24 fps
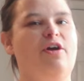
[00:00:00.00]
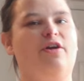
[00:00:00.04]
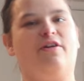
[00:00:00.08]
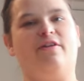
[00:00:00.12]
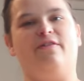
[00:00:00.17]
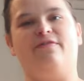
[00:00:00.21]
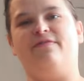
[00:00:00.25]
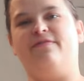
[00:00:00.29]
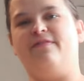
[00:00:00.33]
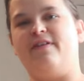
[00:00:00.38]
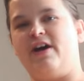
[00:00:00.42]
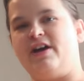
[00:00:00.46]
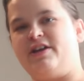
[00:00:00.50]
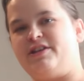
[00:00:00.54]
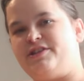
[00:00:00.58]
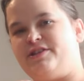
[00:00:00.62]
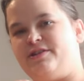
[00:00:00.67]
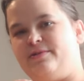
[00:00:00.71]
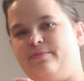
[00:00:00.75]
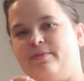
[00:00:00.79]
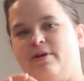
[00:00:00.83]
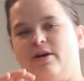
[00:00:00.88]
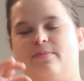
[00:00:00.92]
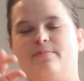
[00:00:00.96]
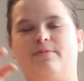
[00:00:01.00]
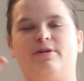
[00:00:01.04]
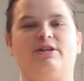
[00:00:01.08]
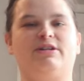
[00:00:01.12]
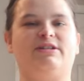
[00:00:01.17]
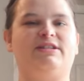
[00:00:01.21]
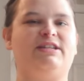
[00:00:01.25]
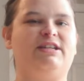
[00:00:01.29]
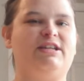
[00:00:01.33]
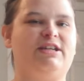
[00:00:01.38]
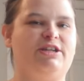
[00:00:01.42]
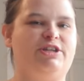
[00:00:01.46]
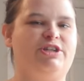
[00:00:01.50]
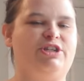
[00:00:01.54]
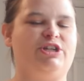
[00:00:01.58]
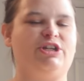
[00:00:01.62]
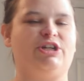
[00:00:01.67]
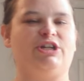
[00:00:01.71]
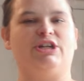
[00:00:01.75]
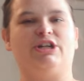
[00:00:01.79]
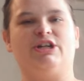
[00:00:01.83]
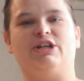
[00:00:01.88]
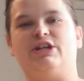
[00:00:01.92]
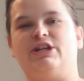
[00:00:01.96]
her foster mom, her
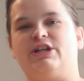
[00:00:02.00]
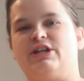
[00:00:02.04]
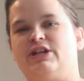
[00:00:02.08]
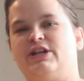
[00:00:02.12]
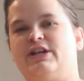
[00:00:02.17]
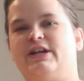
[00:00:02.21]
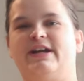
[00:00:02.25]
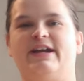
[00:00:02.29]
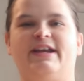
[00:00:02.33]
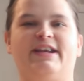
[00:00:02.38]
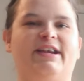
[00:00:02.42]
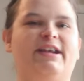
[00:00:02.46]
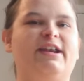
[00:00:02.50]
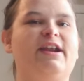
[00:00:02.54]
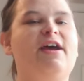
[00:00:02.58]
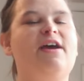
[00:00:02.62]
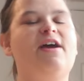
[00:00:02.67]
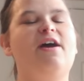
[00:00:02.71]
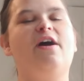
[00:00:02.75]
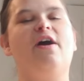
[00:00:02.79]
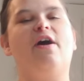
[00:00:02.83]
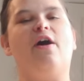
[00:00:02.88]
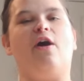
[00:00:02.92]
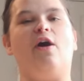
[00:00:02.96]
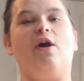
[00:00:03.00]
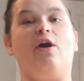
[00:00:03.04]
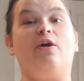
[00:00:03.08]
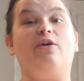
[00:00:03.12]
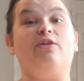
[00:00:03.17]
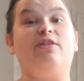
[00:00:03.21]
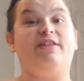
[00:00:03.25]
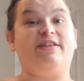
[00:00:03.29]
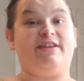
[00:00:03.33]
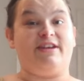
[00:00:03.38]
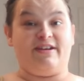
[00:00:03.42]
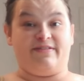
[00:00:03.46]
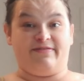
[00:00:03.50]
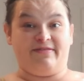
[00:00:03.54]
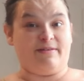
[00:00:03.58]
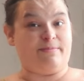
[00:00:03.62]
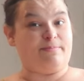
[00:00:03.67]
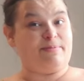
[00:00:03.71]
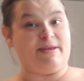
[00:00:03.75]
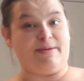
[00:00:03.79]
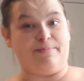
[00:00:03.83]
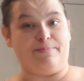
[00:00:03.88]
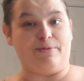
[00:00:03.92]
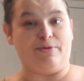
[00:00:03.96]
teacher, and all the different
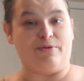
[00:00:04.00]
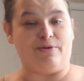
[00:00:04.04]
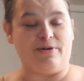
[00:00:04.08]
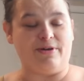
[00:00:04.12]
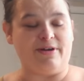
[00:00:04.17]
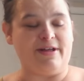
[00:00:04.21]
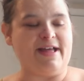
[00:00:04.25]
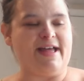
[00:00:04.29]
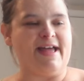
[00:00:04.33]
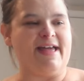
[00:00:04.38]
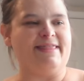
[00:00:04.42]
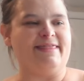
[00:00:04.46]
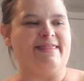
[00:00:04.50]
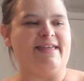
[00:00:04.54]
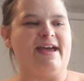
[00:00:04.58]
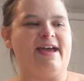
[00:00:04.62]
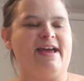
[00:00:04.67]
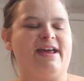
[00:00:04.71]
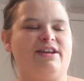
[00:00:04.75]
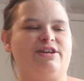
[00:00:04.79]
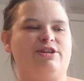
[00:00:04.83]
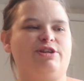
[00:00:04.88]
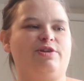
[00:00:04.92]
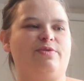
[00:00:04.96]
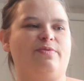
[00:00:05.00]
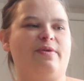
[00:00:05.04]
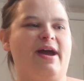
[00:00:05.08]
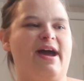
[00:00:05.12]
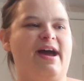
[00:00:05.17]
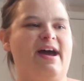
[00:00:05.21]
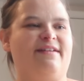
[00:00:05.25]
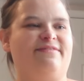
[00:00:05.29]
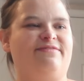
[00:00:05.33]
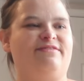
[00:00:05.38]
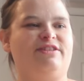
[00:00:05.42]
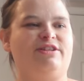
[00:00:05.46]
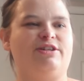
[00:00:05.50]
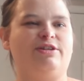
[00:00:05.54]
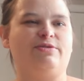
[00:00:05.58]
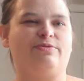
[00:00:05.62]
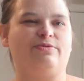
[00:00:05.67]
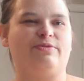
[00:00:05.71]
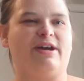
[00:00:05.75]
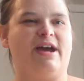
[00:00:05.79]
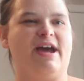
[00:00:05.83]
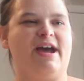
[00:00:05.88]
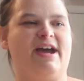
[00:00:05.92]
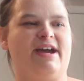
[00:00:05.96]
people, and then you have to
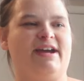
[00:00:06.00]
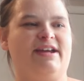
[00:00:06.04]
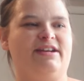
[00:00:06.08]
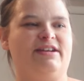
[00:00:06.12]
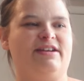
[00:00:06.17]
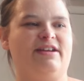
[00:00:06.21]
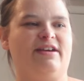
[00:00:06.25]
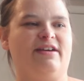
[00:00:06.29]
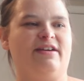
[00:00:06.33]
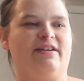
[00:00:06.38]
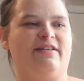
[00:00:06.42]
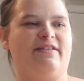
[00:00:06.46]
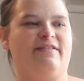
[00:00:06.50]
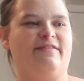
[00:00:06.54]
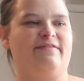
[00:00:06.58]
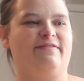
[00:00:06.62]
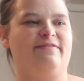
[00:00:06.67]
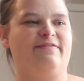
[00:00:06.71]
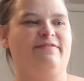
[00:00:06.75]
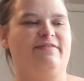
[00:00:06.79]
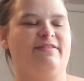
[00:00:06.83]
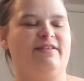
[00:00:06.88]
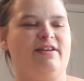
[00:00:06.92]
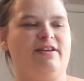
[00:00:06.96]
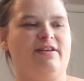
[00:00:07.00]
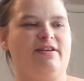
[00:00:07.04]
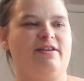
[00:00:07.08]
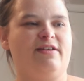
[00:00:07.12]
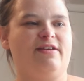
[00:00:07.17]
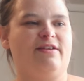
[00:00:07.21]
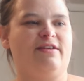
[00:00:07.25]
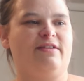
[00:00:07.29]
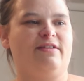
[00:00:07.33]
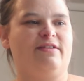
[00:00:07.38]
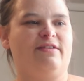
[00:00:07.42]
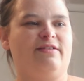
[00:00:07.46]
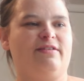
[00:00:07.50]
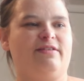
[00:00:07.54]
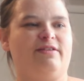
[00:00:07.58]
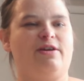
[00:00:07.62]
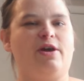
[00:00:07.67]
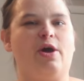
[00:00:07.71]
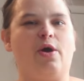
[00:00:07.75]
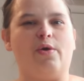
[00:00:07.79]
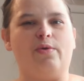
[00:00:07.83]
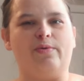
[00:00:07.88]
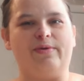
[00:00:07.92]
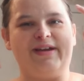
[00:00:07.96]
kind of
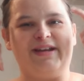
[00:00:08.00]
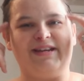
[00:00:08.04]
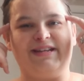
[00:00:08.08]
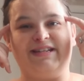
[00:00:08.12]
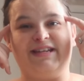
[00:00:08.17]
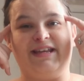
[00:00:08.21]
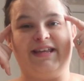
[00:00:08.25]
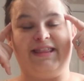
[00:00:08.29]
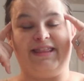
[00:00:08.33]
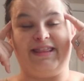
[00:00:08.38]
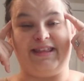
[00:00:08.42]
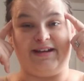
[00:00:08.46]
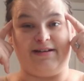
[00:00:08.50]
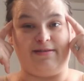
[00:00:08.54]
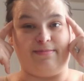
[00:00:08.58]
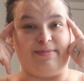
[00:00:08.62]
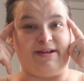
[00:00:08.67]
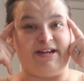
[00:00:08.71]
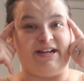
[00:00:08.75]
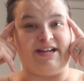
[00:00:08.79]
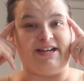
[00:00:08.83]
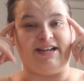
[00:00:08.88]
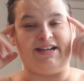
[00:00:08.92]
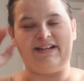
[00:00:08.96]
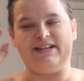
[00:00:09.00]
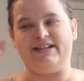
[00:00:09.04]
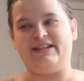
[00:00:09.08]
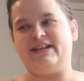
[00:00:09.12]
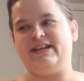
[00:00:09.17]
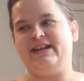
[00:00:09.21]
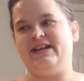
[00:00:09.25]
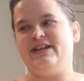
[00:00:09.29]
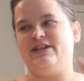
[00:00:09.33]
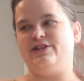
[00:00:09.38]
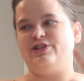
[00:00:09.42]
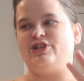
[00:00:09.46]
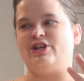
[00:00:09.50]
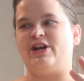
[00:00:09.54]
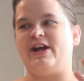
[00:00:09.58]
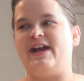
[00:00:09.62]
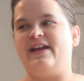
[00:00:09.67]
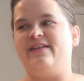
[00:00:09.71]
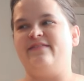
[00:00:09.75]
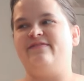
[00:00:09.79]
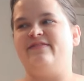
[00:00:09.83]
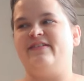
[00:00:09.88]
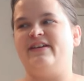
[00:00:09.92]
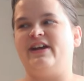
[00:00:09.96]
go into their mind and try
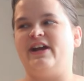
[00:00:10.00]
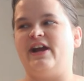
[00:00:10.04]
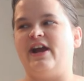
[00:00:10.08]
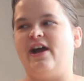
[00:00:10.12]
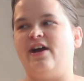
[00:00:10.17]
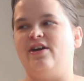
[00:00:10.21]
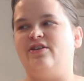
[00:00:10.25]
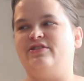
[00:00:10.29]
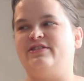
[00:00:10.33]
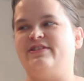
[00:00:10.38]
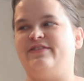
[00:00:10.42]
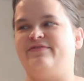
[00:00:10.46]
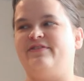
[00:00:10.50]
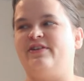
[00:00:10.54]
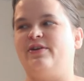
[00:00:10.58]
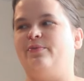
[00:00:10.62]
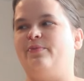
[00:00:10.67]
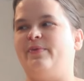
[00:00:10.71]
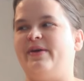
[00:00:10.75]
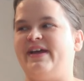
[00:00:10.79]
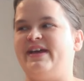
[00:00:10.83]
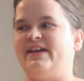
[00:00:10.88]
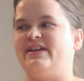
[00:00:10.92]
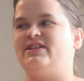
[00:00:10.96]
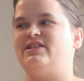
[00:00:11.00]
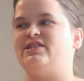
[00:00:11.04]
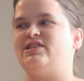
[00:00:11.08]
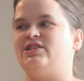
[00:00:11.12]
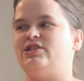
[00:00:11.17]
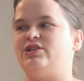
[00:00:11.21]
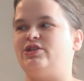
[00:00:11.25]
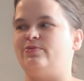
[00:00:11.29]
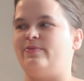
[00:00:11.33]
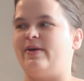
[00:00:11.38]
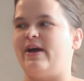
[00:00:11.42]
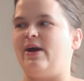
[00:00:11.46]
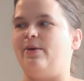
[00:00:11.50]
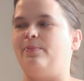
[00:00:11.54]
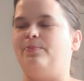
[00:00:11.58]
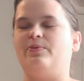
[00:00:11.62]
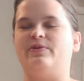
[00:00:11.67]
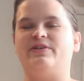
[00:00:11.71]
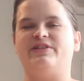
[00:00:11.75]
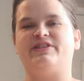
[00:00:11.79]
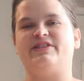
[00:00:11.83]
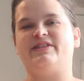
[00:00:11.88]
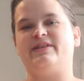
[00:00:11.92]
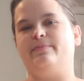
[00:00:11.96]
and figure out different ways to help
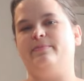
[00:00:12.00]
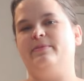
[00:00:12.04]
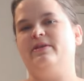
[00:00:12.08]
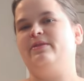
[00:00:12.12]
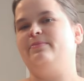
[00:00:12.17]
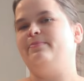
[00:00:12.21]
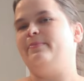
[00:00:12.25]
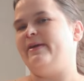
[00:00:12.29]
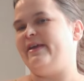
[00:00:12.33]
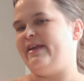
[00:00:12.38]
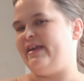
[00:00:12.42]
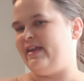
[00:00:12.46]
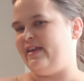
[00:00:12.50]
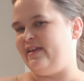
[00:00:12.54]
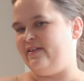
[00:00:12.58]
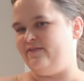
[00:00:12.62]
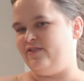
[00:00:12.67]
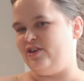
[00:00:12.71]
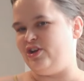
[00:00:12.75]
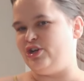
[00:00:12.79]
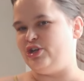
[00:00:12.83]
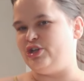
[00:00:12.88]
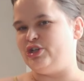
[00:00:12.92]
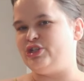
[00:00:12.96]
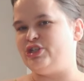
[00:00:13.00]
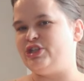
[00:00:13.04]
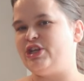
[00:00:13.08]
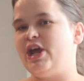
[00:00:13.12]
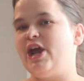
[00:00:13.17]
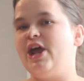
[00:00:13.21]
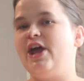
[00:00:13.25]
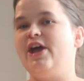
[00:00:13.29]
with some of the behaviors